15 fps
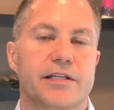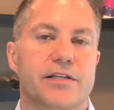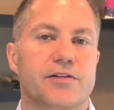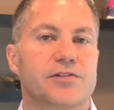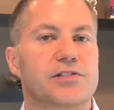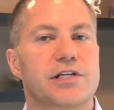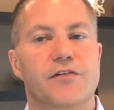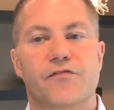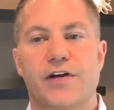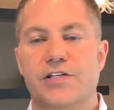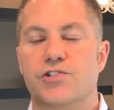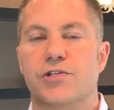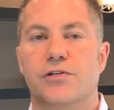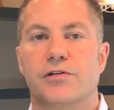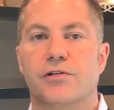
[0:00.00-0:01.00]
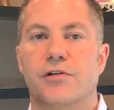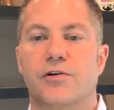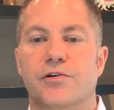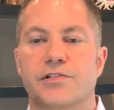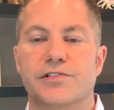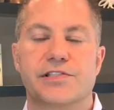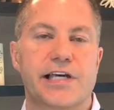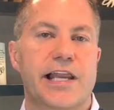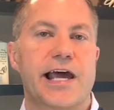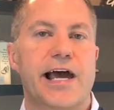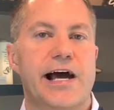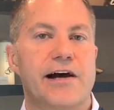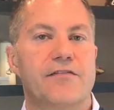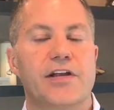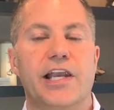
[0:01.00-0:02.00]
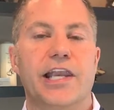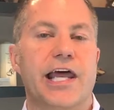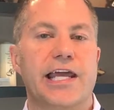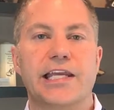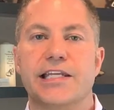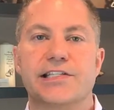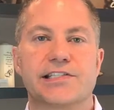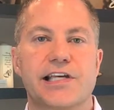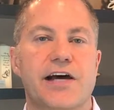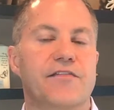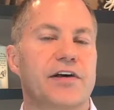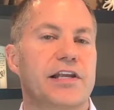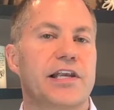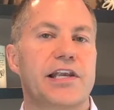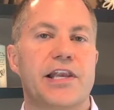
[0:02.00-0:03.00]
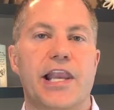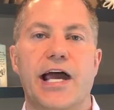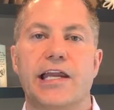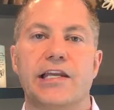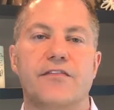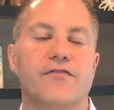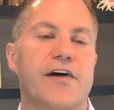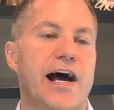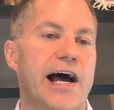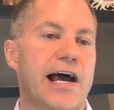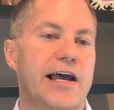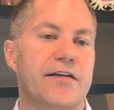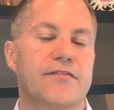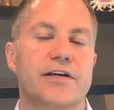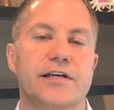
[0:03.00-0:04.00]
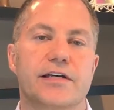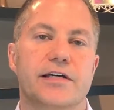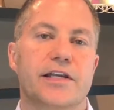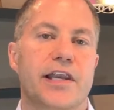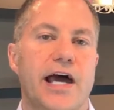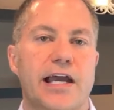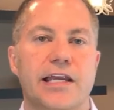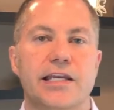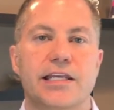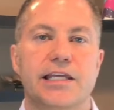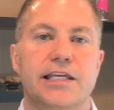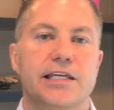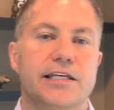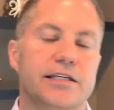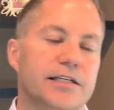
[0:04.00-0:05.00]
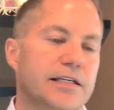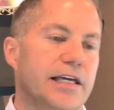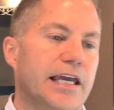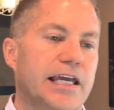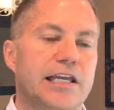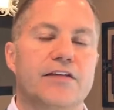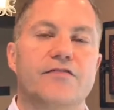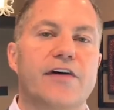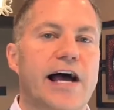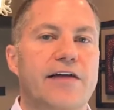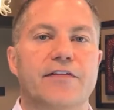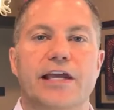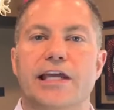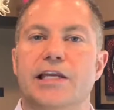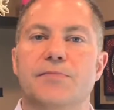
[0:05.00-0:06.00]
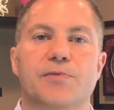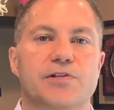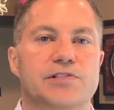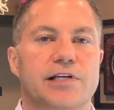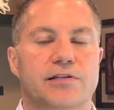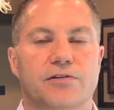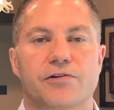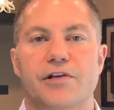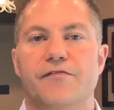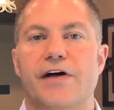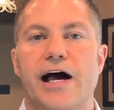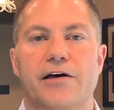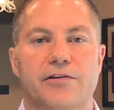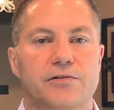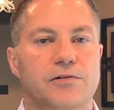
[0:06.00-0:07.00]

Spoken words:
There's conventional loans that have 97, 95, 90, 85, 80% loan to value.